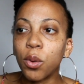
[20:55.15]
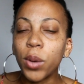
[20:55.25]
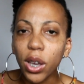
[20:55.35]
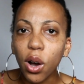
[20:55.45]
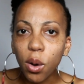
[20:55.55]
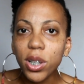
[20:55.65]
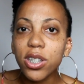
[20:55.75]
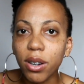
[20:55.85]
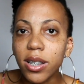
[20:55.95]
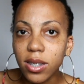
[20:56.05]
we owe
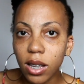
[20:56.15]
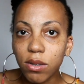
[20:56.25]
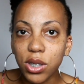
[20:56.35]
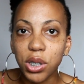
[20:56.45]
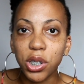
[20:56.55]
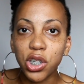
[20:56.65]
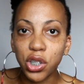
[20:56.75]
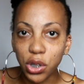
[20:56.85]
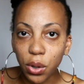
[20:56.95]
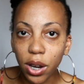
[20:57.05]
it to ourselves to
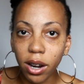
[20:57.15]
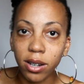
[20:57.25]
enjoy